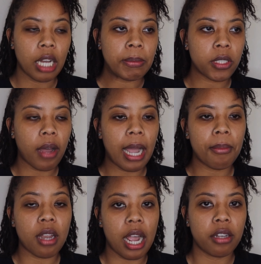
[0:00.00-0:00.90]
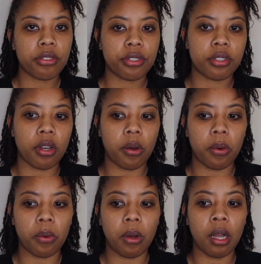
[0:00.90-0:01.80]
So I'm not
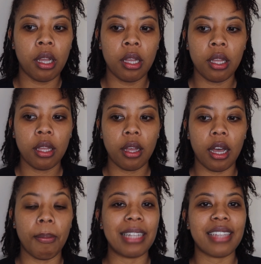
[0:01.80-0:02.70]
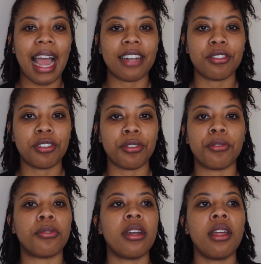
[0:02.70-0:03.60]
so attached
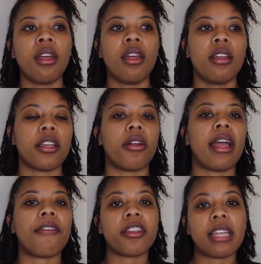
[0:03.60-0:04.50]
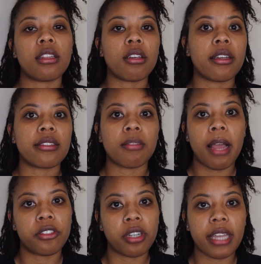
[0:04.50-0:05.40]
to, you know, everything looking
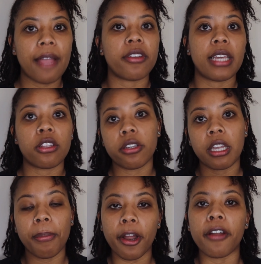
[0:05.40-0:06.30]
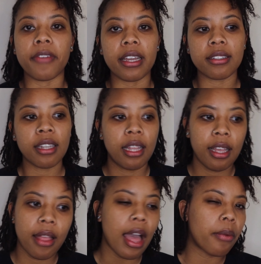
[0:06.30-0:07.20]
symmetric, everything looking perfect.
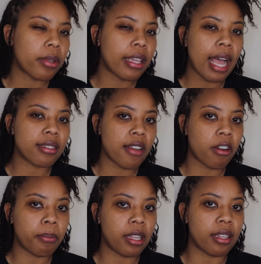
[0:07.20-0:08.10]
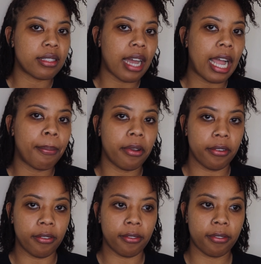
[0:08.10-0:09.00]
That really has never been the type
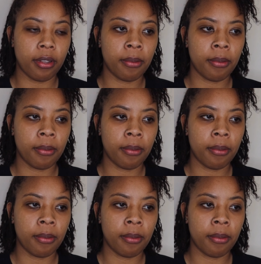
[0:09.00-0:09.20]
of